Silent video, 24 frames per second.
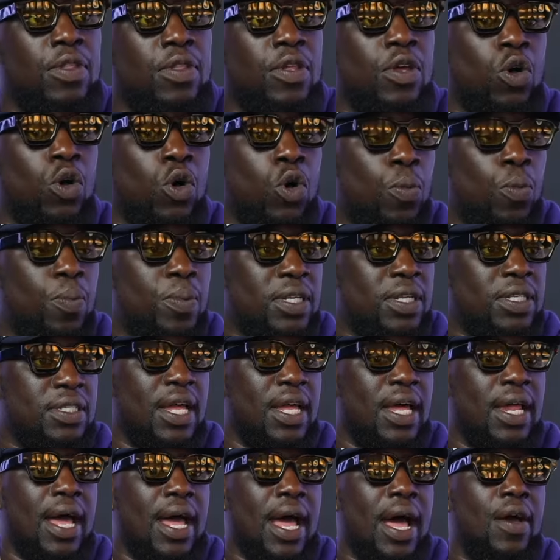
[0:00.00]
The hope is
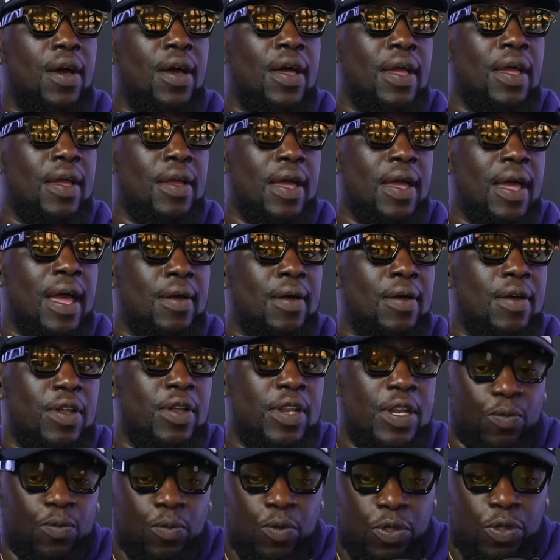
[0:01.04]
that
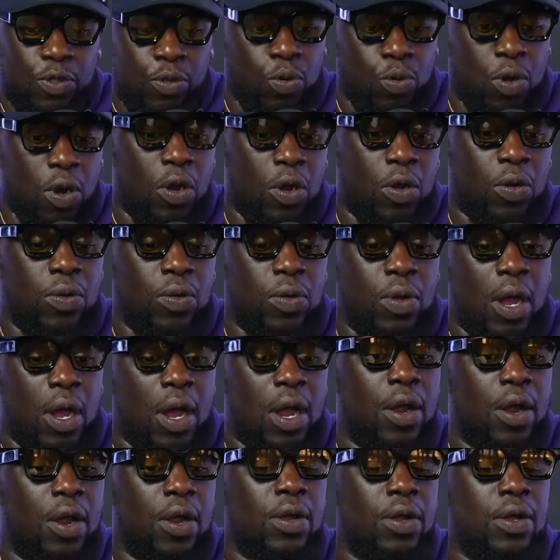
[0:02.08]
throughout
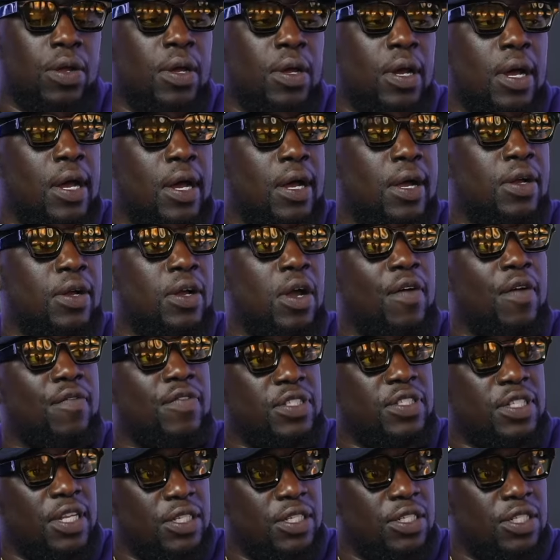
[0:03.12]
our
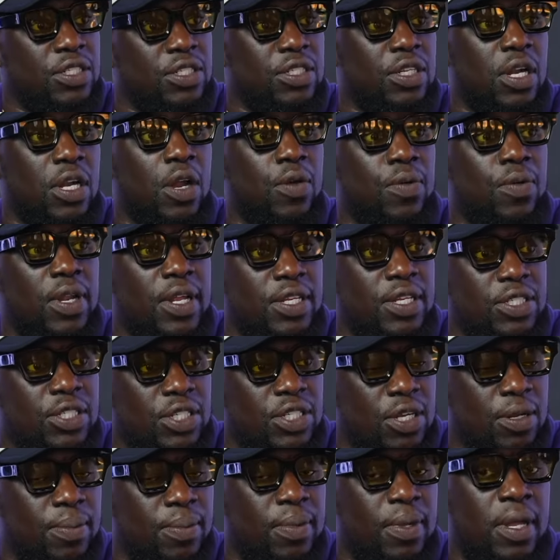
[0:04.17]
conversations and our
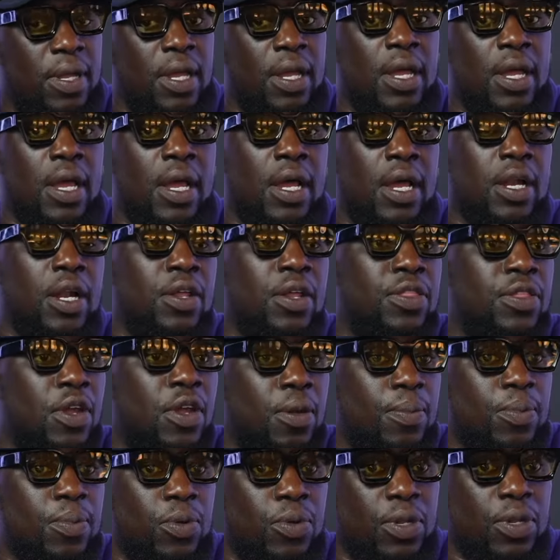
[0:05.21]
relationship and our
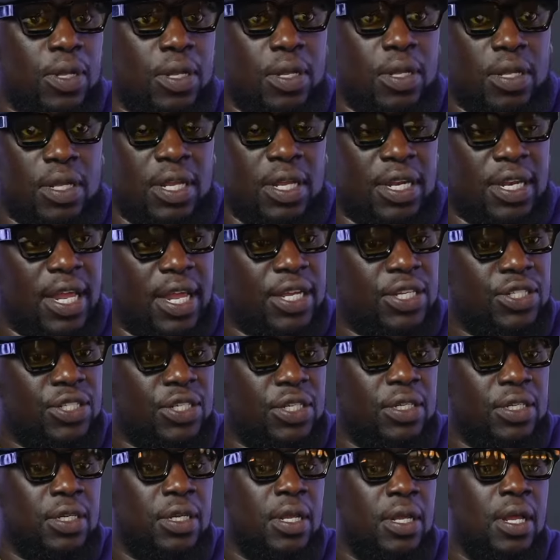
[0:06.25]
therapeutic connection,
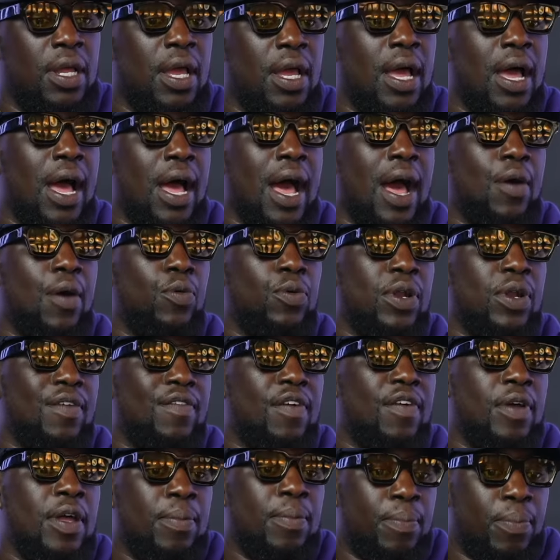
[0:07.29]
I would have
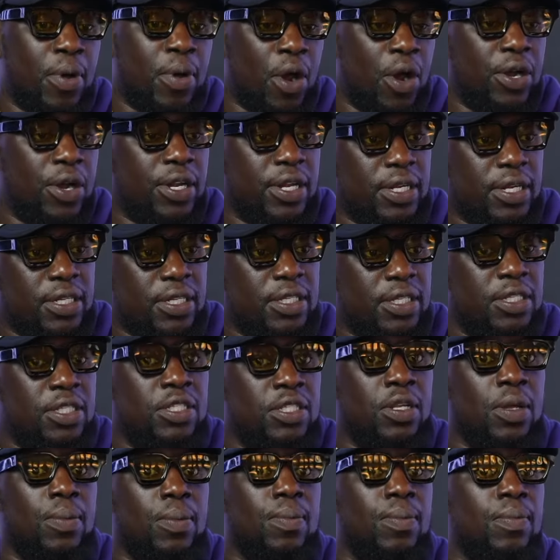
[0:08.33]
imparted
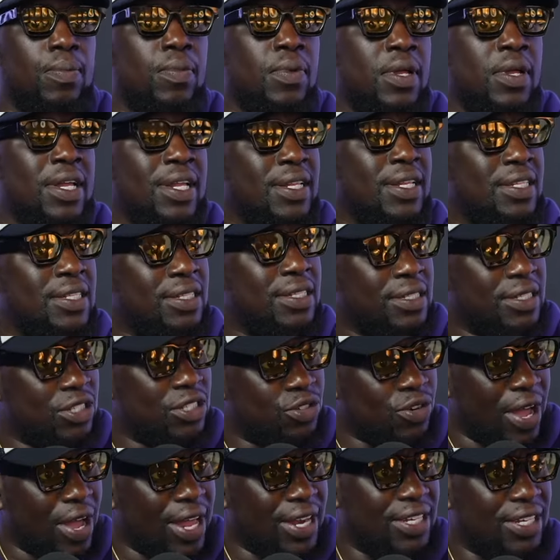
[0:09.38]
some
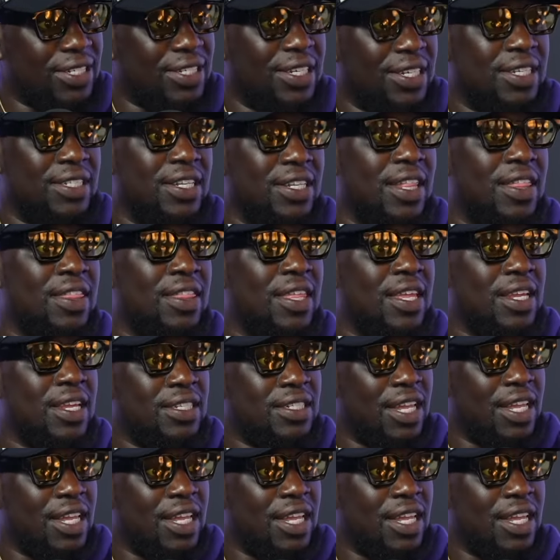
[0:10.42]
strategies and things that